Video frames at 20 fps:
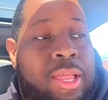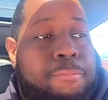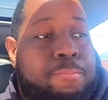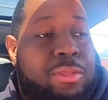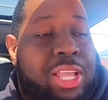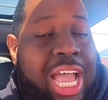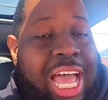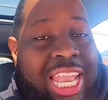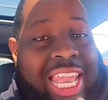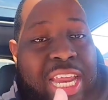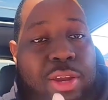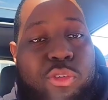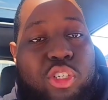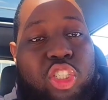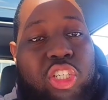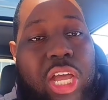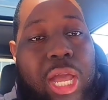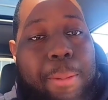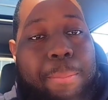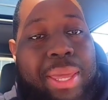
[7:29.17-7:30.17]
I like
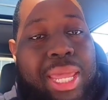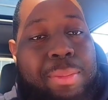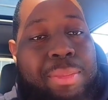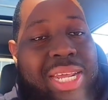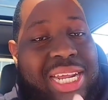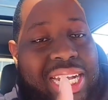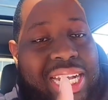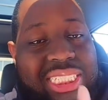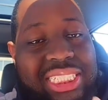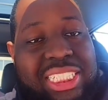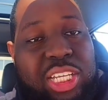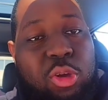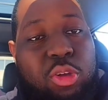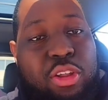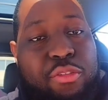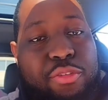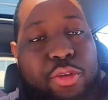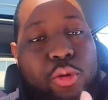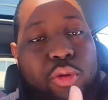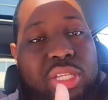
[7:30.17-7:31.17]
Rashad Bateman. He needs to stay on the
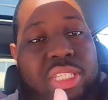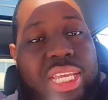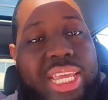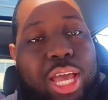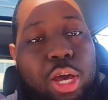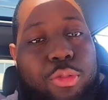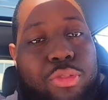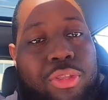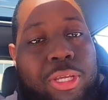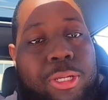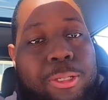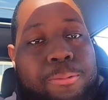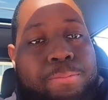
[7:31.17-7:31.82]
field and stay healthy.